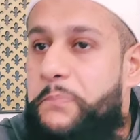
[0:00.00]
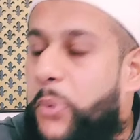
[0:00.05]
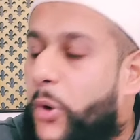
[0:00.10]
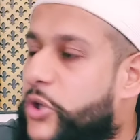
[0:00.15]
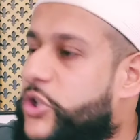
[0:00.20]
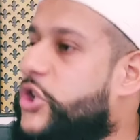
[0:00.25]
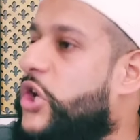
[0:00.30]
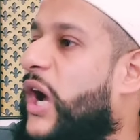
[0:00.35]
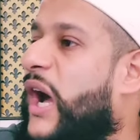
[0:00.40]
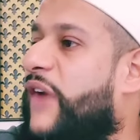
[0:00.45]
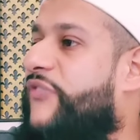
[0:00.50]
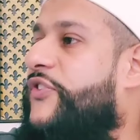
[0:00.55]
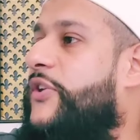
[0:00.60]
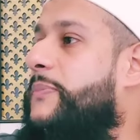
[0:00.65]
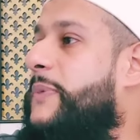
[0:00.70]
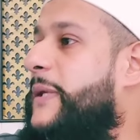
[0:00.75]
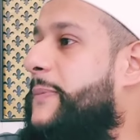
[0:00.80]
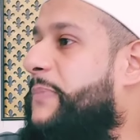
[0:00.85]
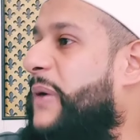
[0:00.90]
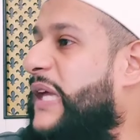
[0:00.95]
But you have
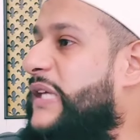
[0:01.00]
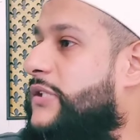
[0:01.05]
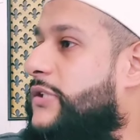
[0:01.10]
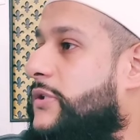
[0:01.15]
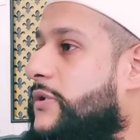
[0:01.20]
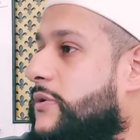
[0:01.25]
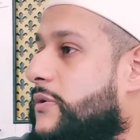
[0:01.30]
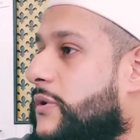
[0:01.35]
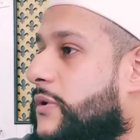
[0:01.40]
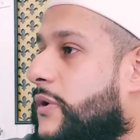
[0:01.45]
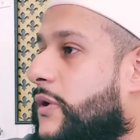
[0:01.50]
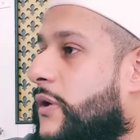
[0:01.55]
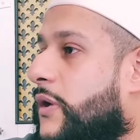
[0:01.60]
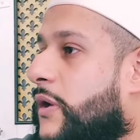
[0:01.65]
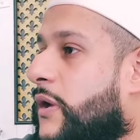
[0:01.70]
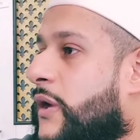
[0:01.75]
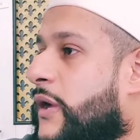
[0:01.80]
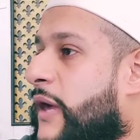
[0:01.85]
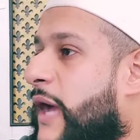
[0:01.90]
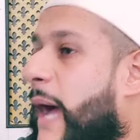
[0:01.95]
to be patient.
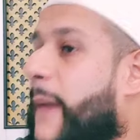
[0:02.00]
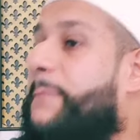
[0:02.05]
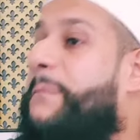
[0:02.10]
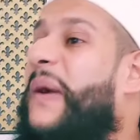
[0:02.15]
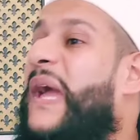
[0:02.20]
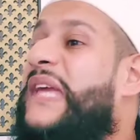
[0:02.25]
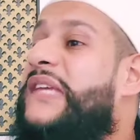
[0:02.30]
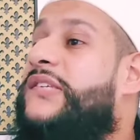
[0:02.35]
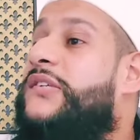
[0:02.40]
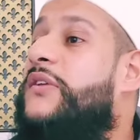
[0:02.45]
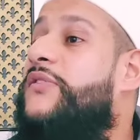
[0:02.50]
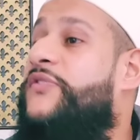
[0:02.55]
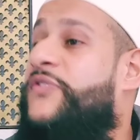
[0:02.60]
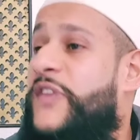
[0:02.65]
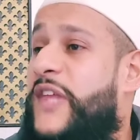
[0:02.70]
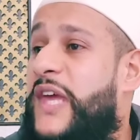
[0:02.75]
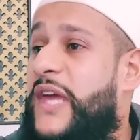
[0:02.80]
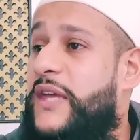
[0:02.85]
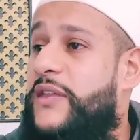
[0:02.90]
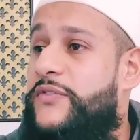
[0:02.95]
And
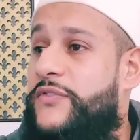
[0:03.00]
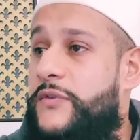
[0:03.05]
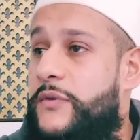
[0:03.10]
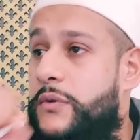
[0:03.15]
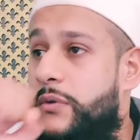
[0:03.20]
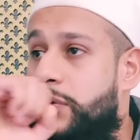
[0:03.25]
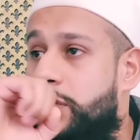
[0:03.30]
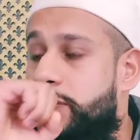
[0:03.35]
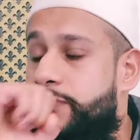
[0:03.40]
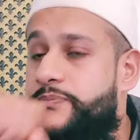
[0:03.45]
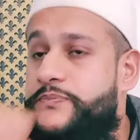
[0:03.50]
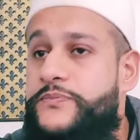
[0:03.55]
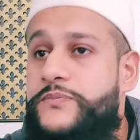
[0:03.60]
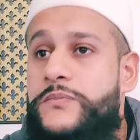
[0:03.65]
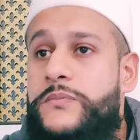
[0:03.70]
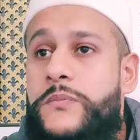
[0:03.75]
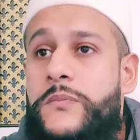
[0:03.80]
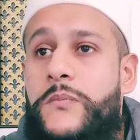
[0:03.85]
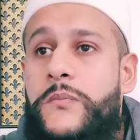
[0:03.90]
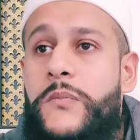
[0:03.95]
patience is
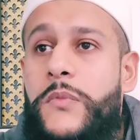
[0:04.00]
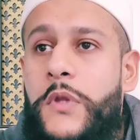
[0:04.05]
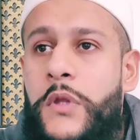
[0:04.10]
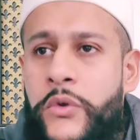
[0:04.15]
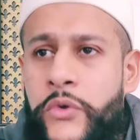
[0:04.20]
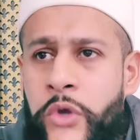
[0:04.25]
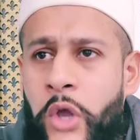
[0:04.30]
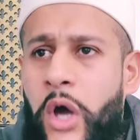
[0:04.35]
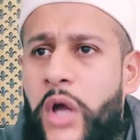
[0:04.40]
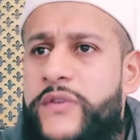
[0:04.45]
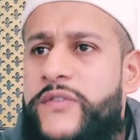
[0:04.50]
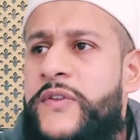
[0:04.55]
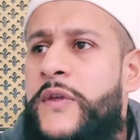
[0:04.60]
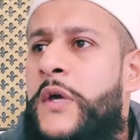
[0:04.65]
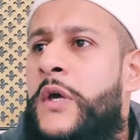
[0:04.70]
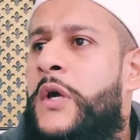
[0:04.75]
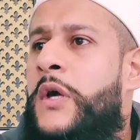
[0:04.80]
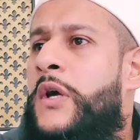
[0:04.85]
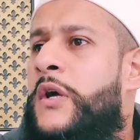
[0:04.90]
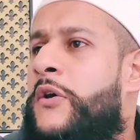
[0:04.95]
not,
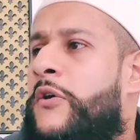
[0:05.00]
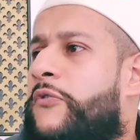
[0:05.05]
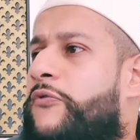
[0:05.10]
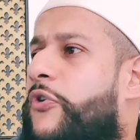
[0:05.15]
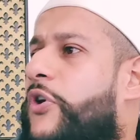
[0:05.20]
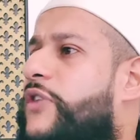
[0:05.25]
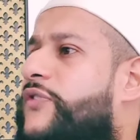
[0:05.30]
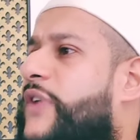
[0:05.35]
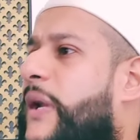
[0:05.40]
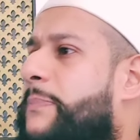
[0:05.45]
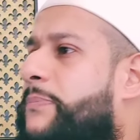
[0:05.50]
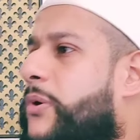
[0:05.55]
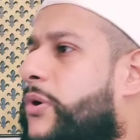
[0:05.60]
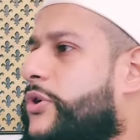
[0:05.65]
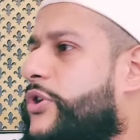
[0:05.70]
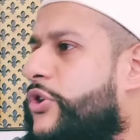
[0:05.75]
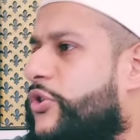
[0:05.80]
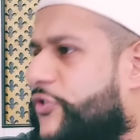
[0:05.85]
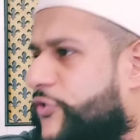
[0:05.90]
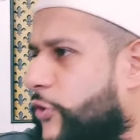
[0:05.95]
for
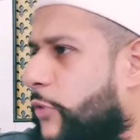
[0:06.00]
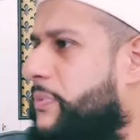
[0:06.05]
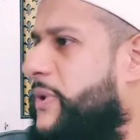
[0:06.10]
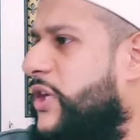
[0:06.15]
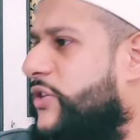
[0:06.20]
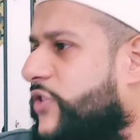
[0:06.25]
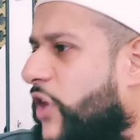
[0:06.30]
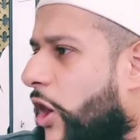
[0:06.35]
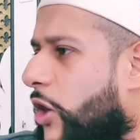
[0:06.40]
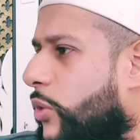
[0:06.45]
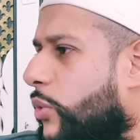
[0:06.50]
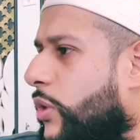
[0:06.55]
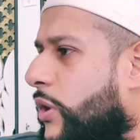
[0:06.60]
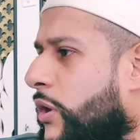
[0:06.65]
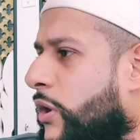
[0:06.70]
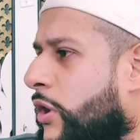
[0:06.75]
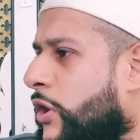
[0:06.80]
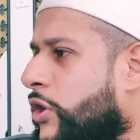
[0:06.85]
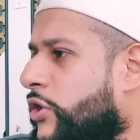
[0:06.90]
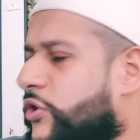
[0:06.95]
example, you stub your toe,
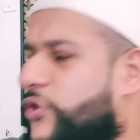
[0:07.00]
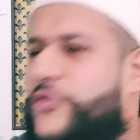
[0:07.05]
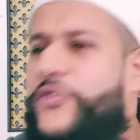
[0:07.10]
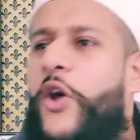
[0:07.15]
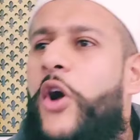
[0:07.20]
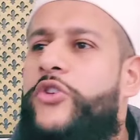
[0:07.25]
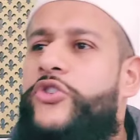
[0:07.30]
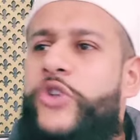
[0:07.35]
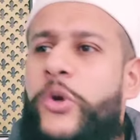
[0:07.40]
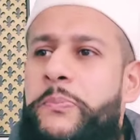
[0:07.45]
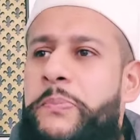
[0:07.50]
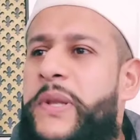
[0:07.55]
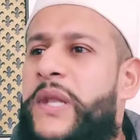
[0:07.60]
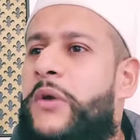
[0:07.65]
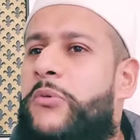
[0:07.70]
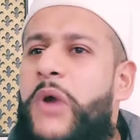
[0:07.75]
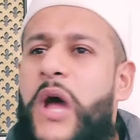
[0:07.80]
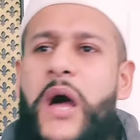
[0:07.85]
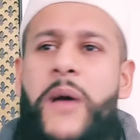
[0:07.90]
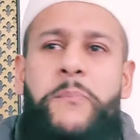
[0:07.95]
you start
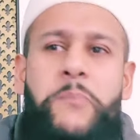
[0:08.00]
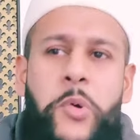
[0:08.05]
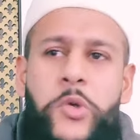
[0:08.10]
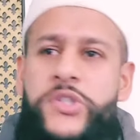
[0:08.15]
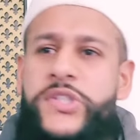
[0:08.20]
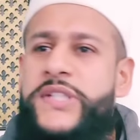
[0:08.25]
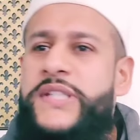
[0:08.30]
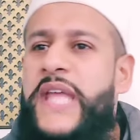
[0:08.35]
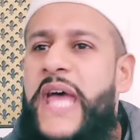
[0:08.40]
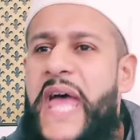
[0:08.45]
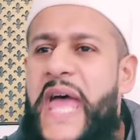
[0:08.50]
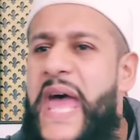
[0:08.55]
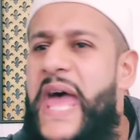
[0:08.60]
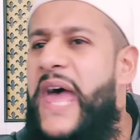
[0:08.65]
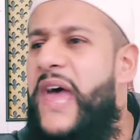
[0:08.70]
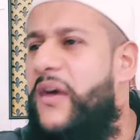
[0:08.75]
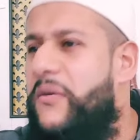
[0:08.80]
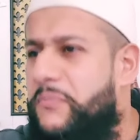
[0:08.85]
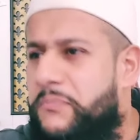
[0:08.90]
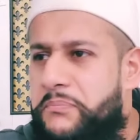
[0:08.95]
jumping around, punching the
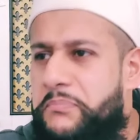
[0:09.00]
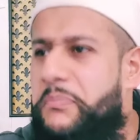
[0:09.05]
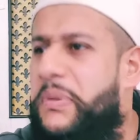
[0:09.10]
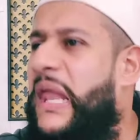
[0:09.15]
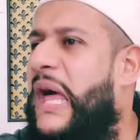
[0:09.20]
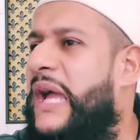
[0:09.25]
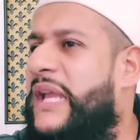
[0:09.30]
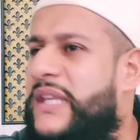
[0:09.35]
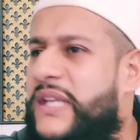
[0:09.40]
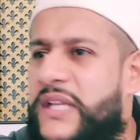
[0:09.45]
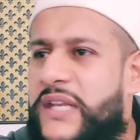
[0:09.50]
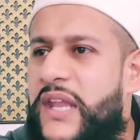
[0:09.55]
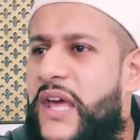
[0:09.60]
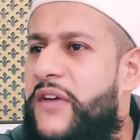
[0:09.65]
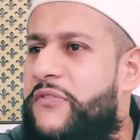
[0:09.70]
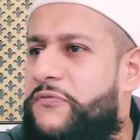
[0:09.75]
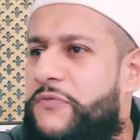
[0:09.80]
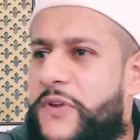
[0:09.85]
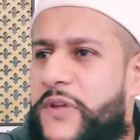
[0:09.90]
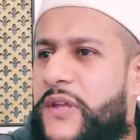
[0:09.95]
air, blinding,
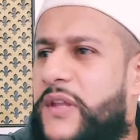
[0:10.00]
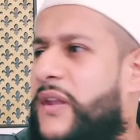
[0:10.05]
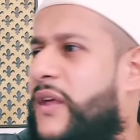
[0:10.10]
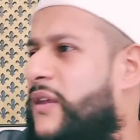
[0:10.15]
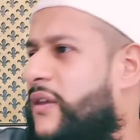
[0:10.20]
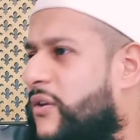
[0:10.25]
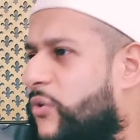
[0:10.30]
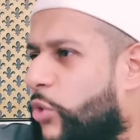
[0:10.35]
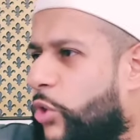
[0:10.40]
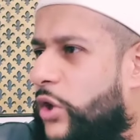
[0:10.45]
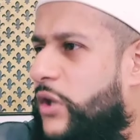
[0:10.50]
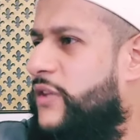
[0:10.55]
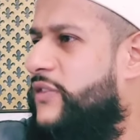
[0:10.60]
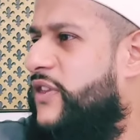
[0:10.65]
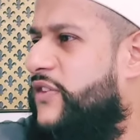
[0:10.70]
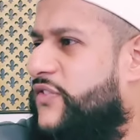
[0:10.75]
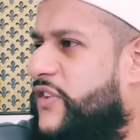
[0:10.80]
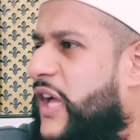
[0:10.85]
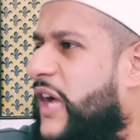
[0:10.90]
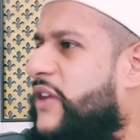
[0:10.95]
effing, and all
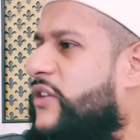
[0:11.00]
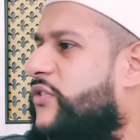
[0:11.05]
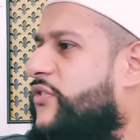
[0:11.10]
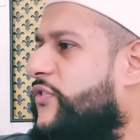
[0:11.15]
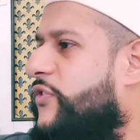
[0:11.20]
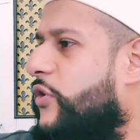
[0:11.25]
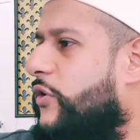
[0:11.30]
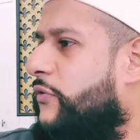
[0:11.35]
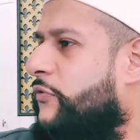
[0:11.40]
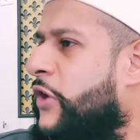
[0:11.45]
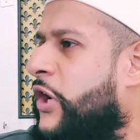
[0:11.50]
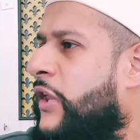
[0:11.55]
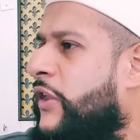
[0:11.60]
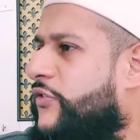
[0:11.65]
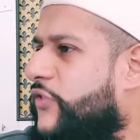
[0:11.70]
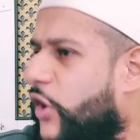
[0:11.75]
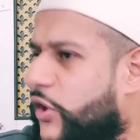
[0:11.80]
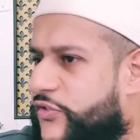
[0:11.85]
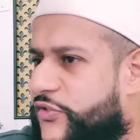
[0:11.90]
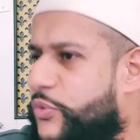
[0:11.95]
of this kind of stuff,
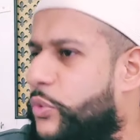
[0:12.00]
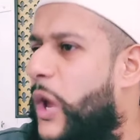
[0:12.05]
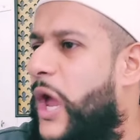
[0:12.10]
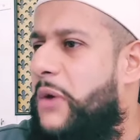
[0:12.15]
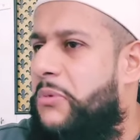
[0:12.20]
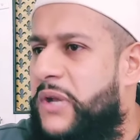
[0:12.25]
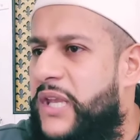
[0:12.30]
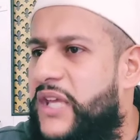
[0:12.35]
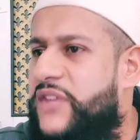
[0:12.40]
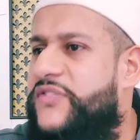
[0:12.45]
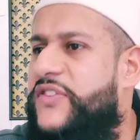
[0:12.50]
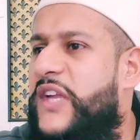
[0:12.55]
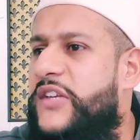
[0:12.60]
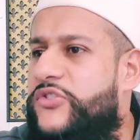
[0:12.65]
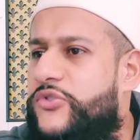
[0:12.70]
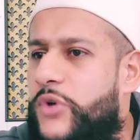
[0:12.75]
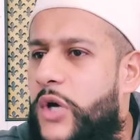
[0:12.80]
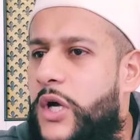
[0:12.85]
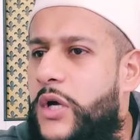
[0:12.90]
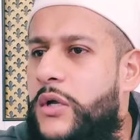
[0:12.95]
start swearing, et
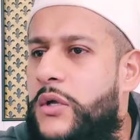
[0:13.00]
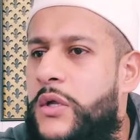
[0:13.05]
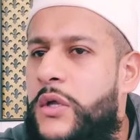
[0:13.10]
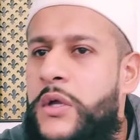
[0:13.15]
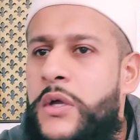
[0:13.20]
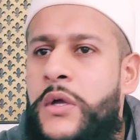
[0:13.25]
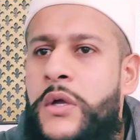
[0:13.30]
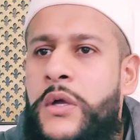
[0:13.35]
cetera.